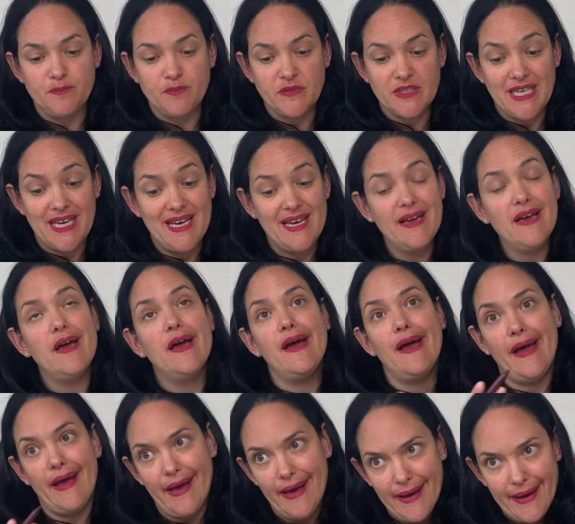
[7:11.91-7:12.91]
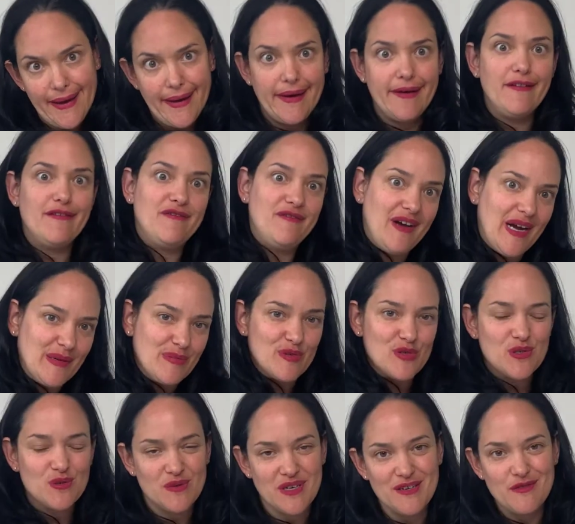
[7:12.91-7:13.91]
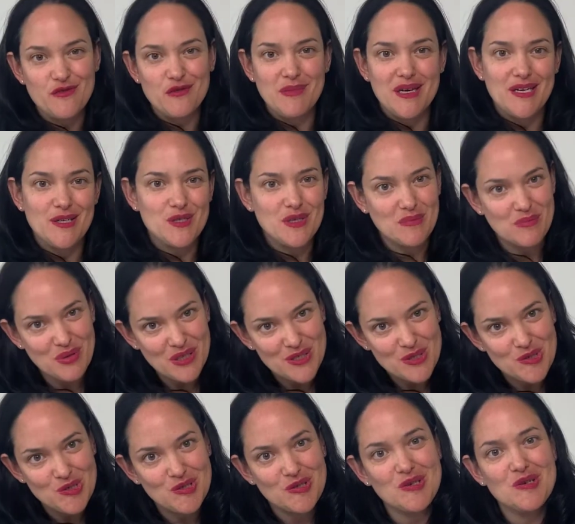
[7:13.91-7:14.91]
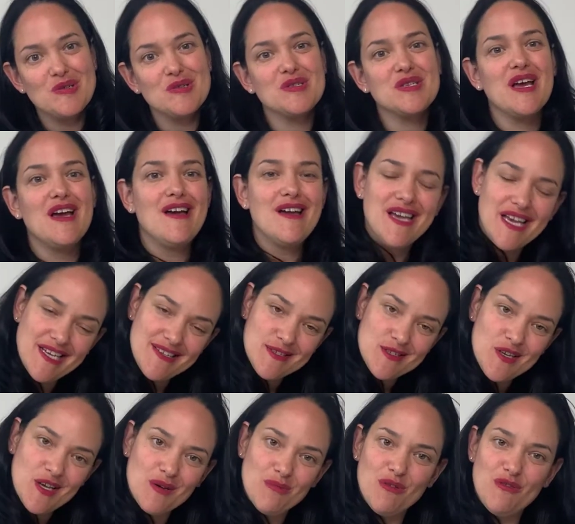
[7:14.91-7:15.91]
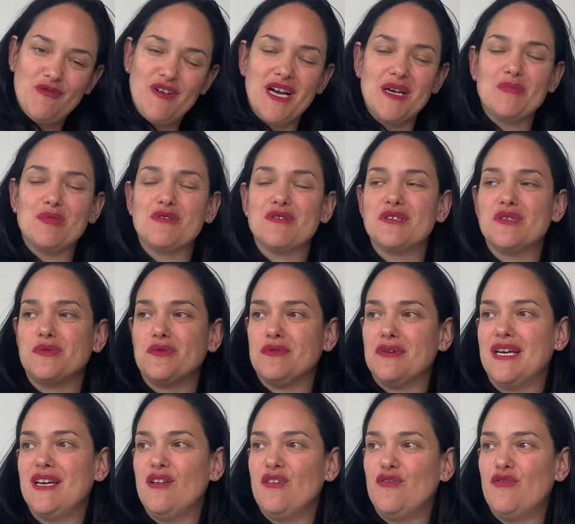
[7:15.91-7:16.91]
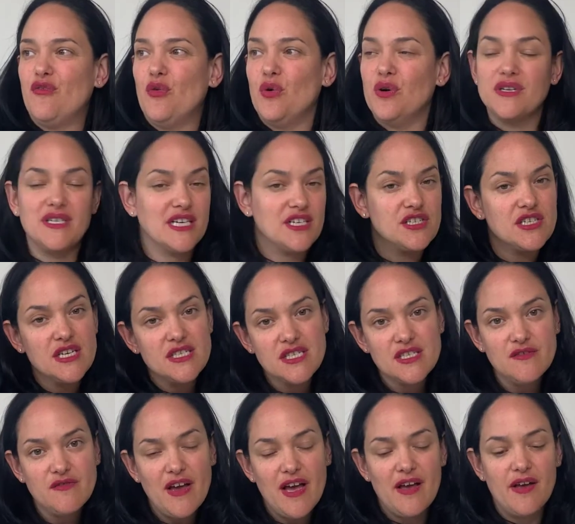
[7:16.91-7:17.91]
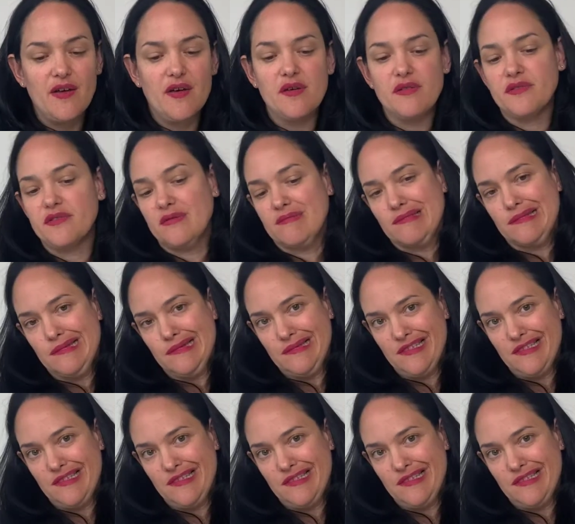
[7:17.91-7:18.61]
Okay, and fiber is great for managing blood sugars. Insoluble fiber is great for digestive health.